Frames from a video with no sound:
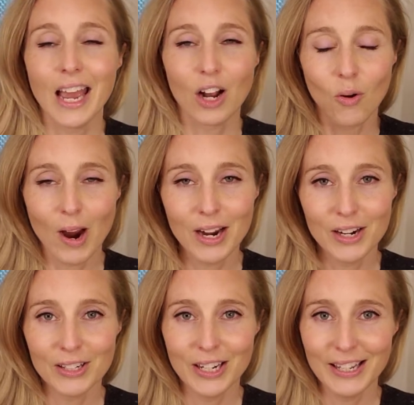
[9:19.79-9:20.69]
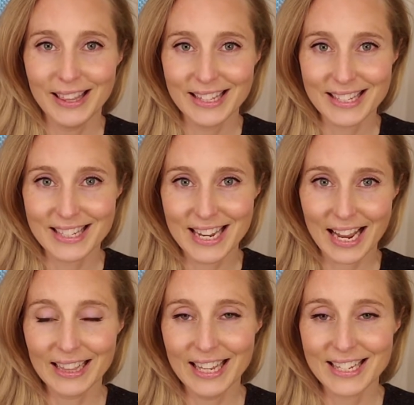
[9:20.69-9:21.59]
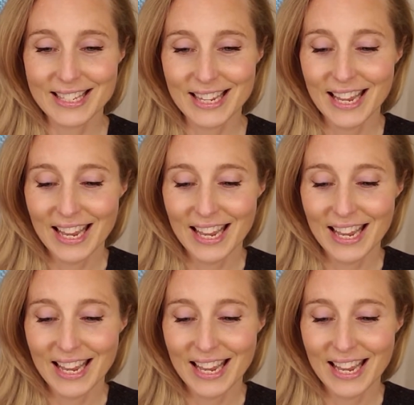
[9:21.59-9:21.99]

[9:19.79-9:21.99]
acquired this necklace,